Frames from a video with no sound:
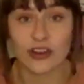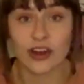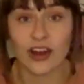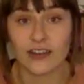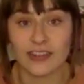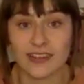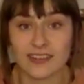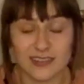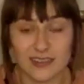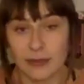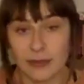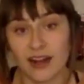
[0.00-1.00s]
harvest because
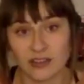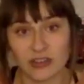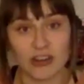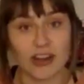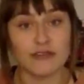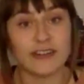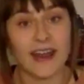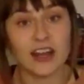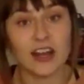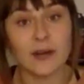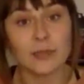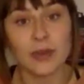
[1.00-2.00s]
the bogs are on
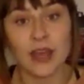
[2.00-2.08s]
fire.